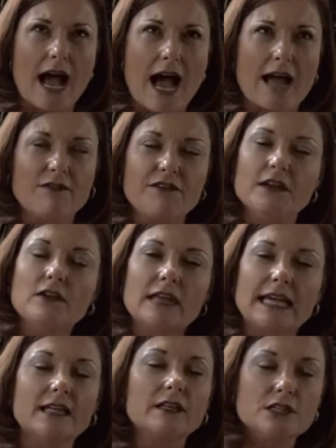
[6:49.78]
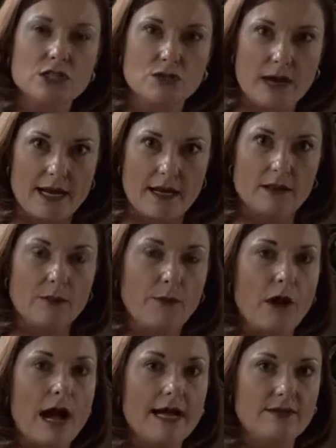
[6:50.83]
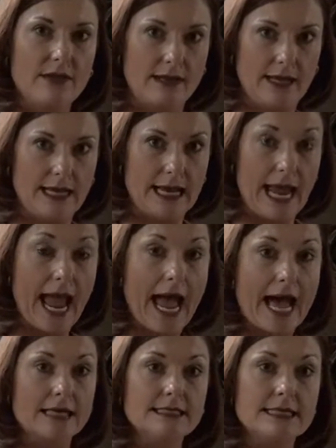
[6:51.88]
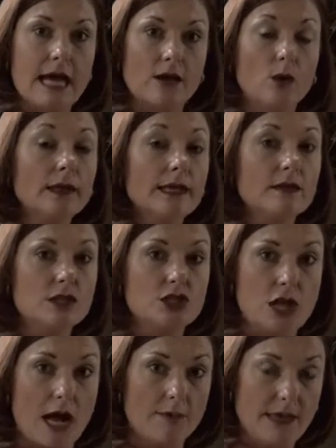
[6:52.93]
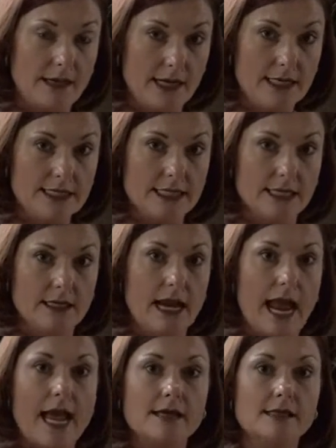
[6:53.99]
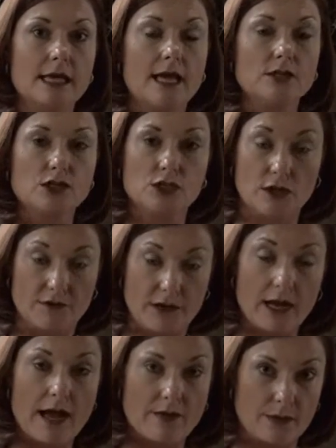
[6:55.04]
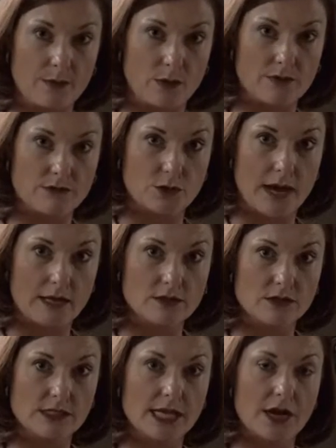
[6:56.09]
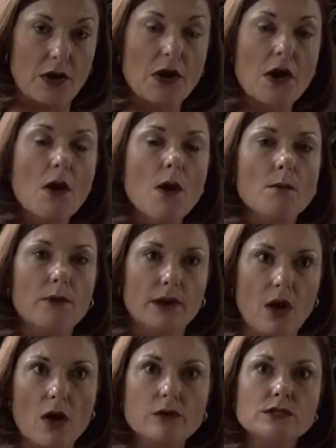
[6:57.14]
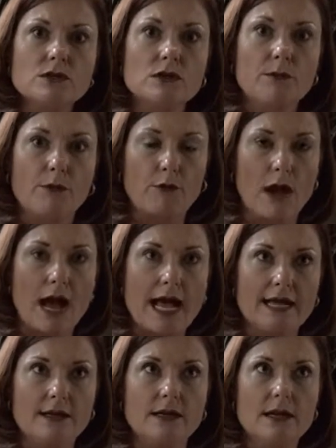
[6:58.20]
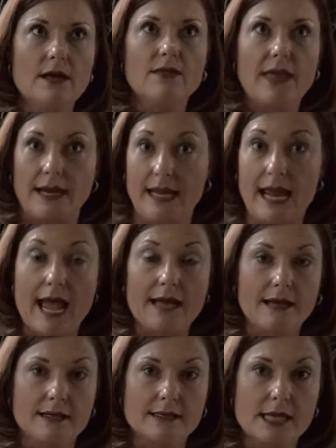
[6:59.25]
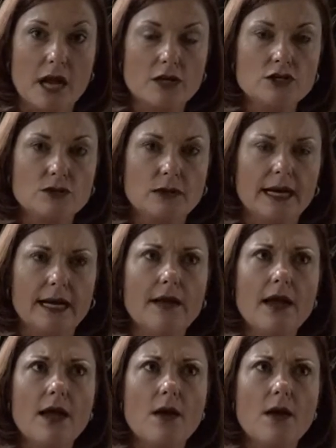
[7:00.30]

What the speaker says: I feel, illustrating the pride that he had, not only in the job that he did as serving on the board of directors there, but also the pride that he had in his country,